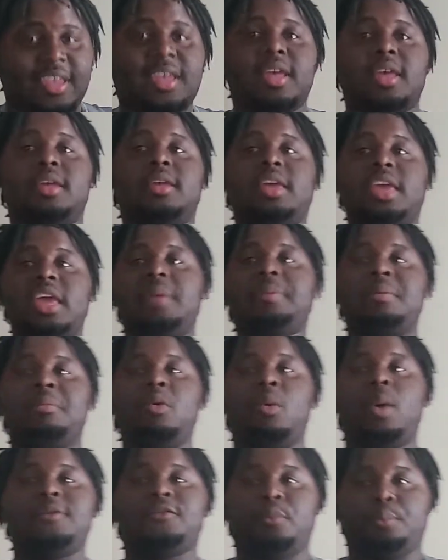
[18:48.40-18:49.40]
keep him
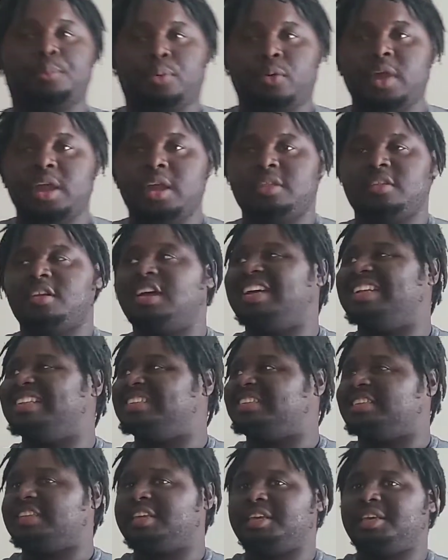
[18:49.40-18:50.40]
away from Priest
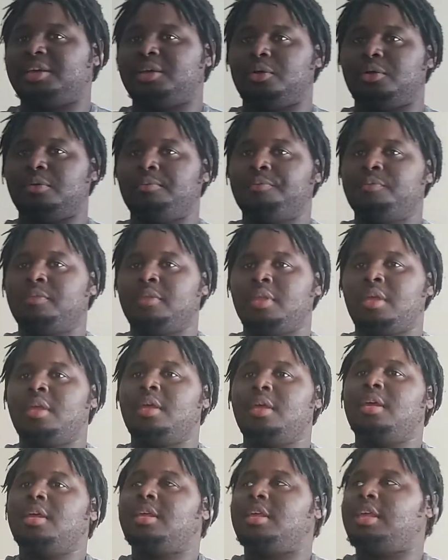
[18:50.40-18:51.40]
until...
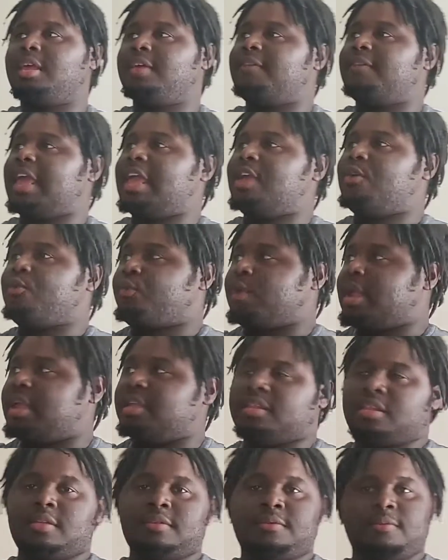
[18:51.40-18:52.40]
Give a
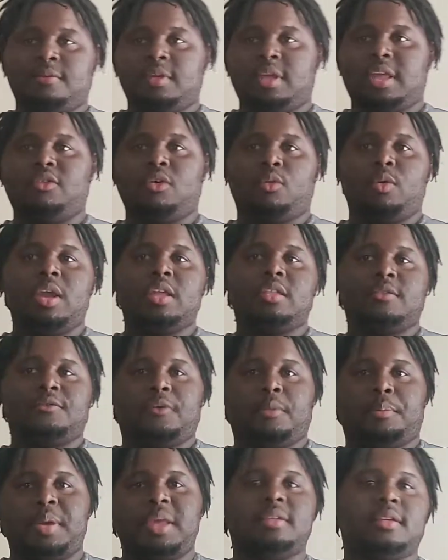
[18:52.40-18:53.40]
reason for
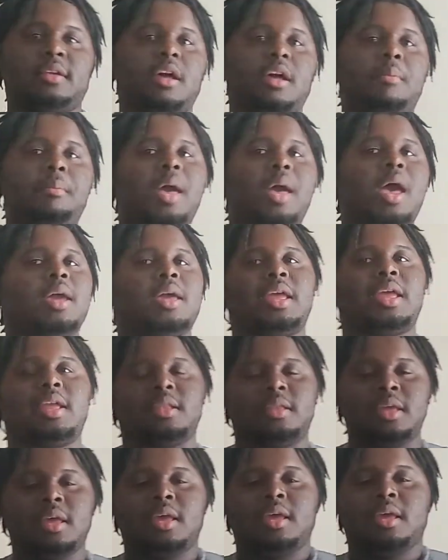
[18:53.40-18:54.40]
Pete to come back
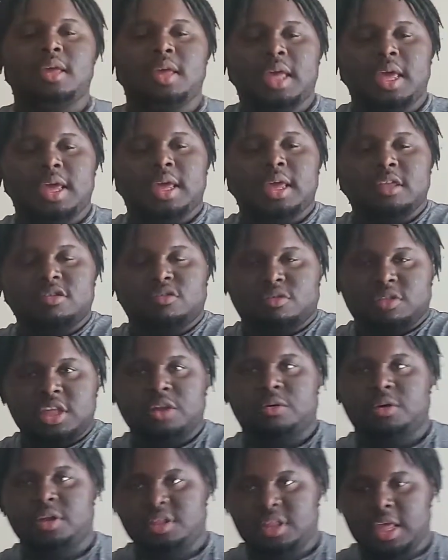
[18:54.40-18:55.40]
and get his receipt
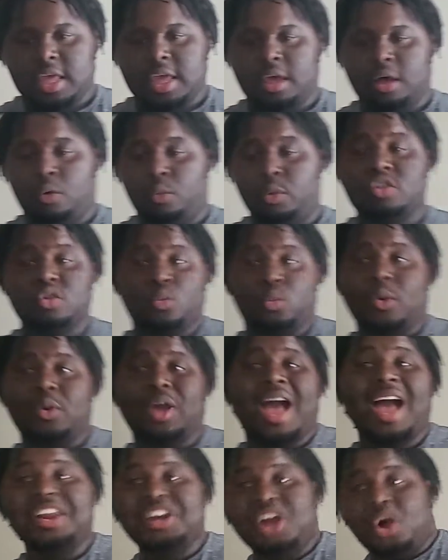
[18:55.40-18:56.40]
on this L, which
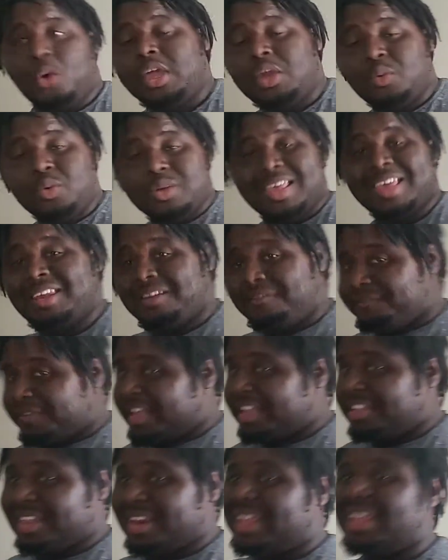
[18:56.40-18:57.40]
I know he will get
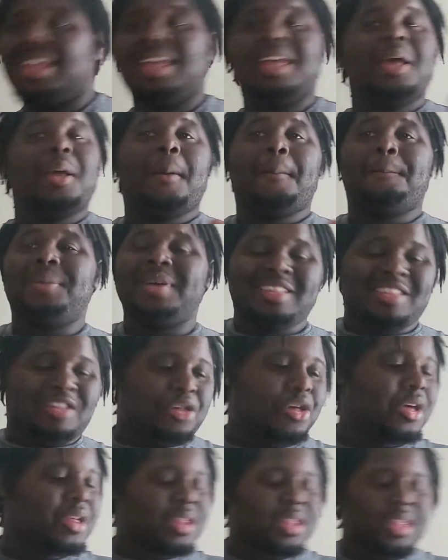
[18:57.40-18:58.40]
eventually, but
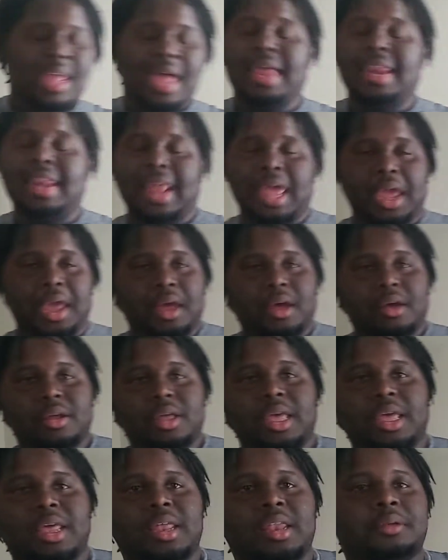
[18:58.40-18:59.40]
just not now.
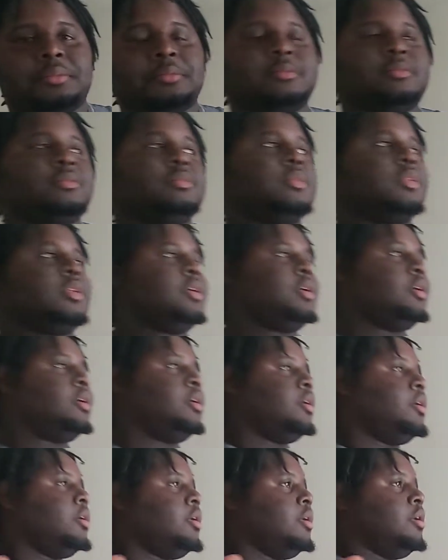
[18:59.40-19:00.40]
And
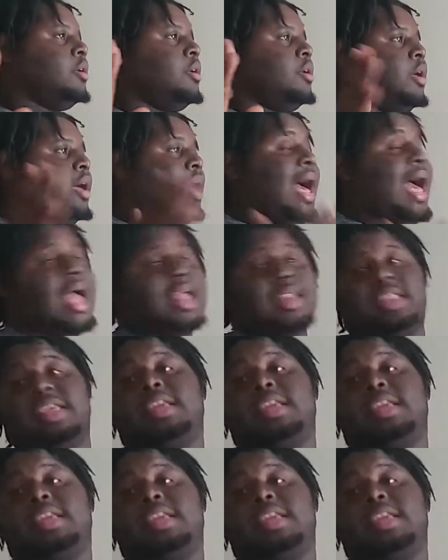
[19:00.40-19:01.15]
I did